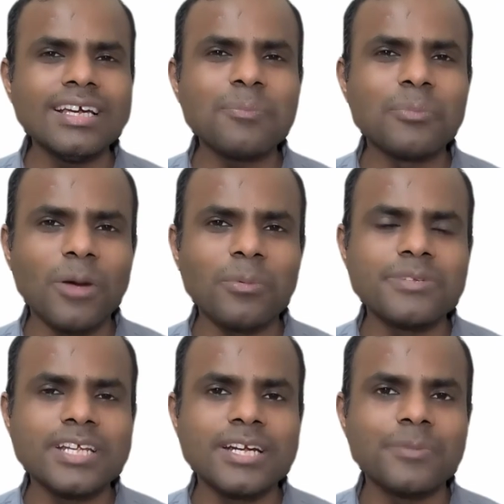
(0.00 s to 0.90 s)
problem
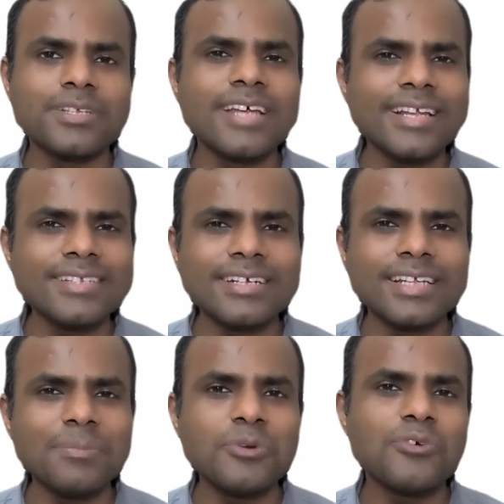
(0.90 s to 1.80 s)
statements that as a
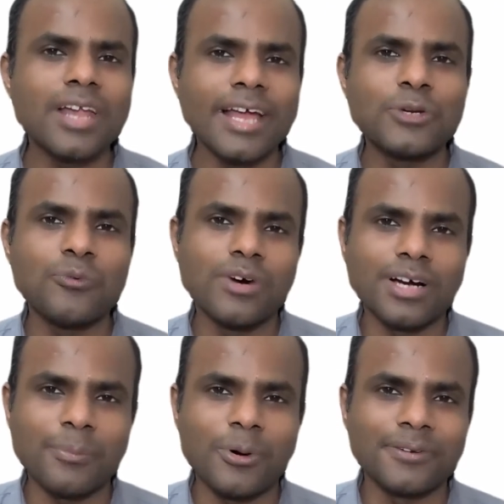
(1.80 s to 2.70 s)
team you would like to work
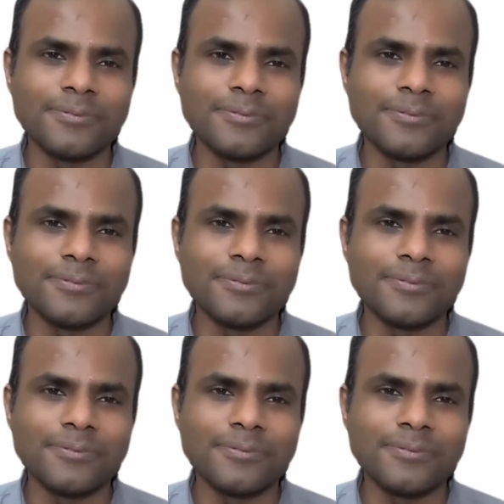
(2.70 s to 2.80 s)
upon.